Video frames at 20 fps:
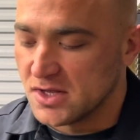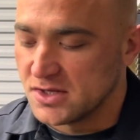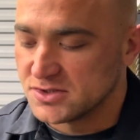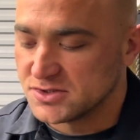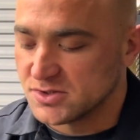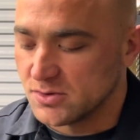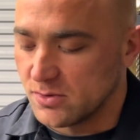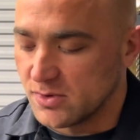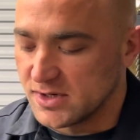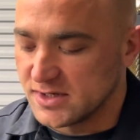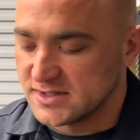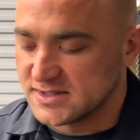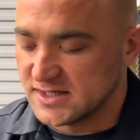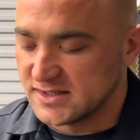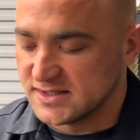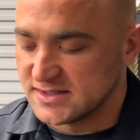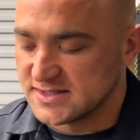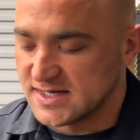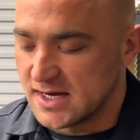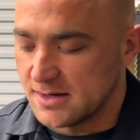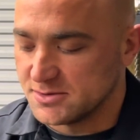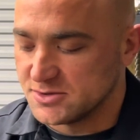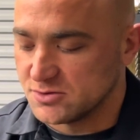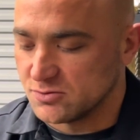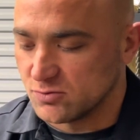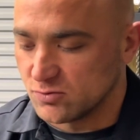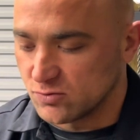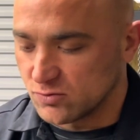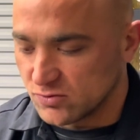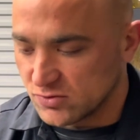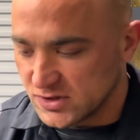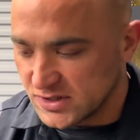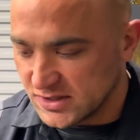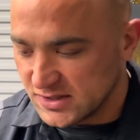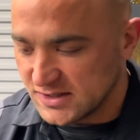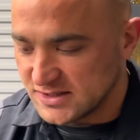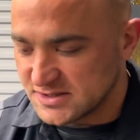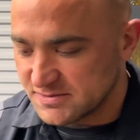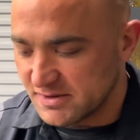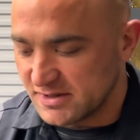So we wanted to take the time to
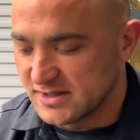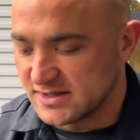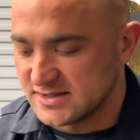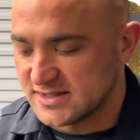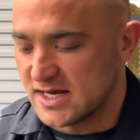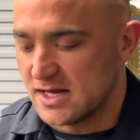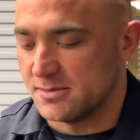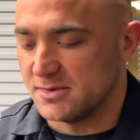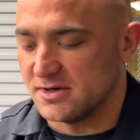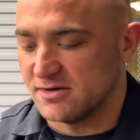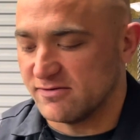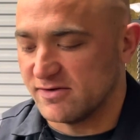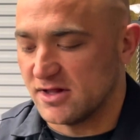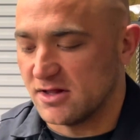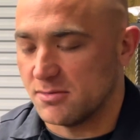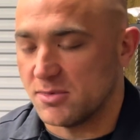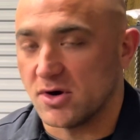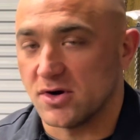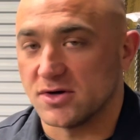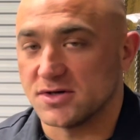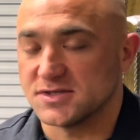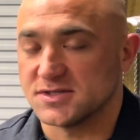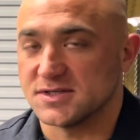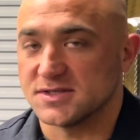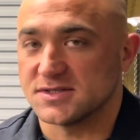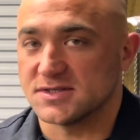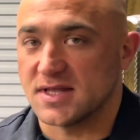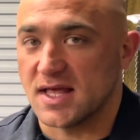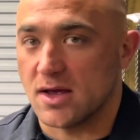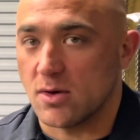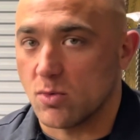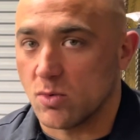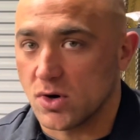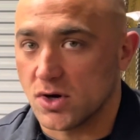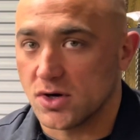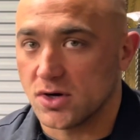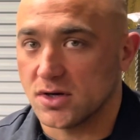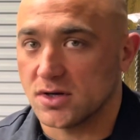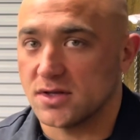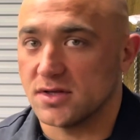really spend the time and develop harnesses that
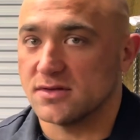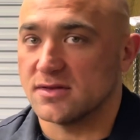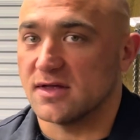work,